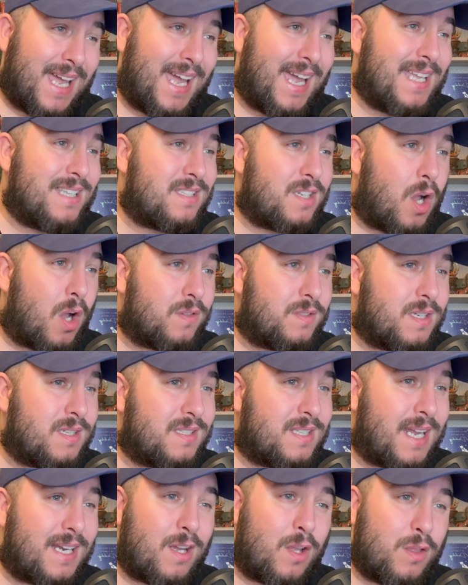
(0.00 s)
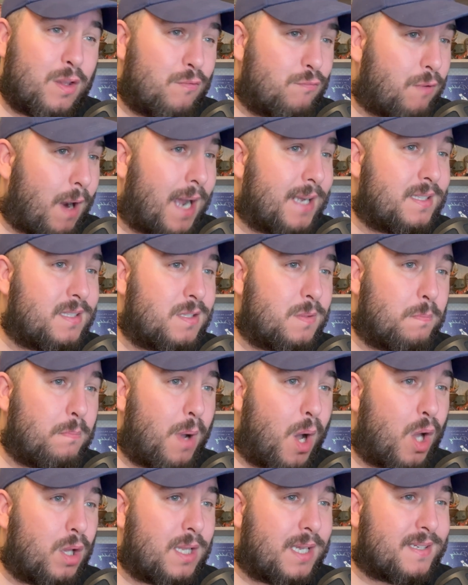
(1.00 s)
It's got to stay on the ride some
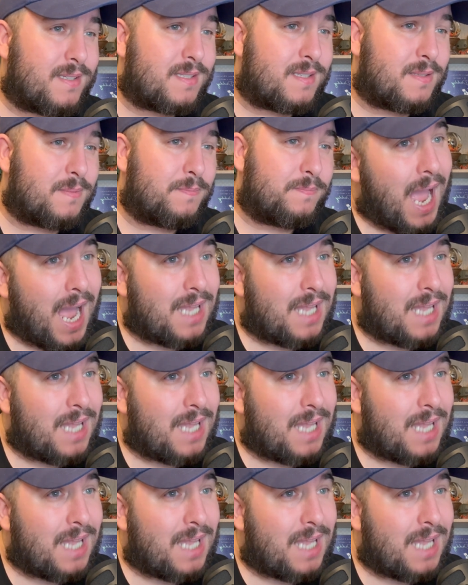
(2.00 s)
more list.